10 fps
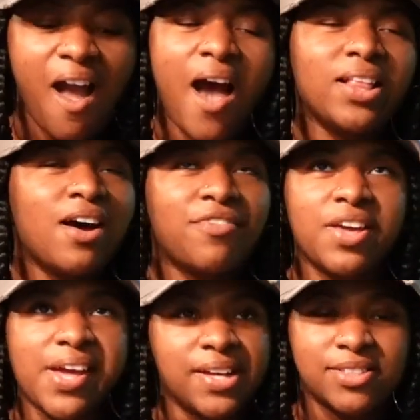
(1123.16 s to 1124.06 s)
I love
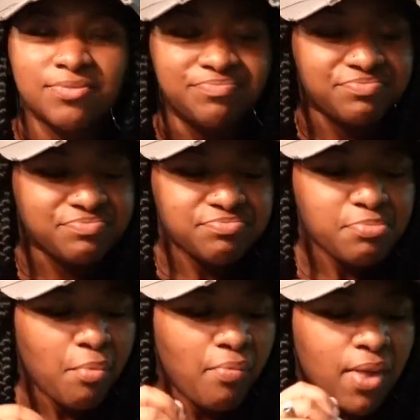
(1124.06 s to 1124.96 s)
kids.
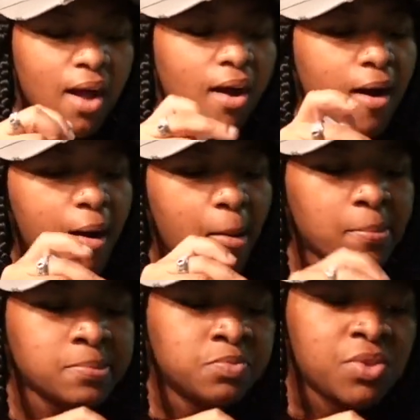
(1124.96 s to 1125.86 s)
I
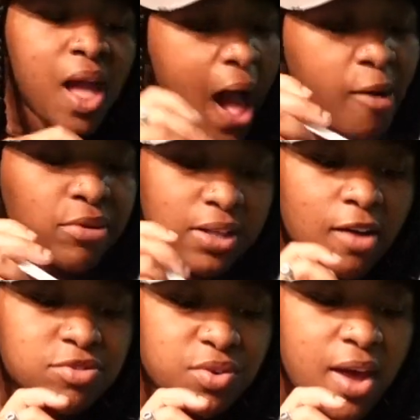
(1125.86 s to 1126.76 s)
would
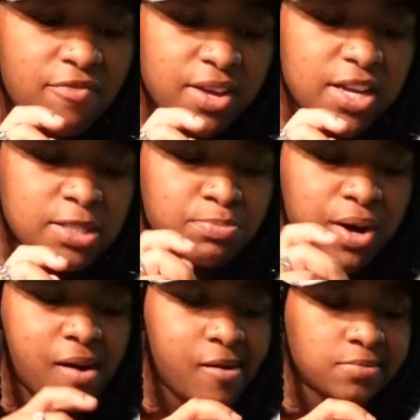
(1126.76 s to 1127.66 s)
love to have kids,
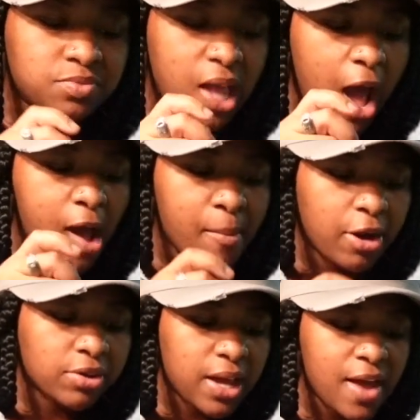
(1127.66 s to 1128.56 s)
but how am I
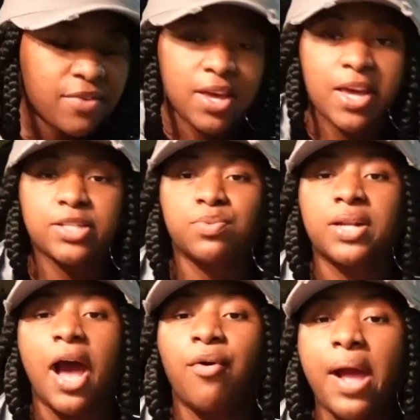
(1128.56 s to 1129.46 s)
going to have kids
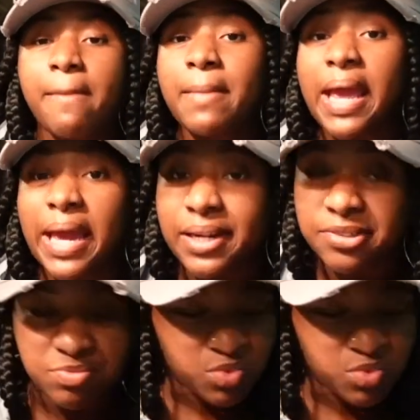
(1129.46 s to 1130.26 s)
without a man?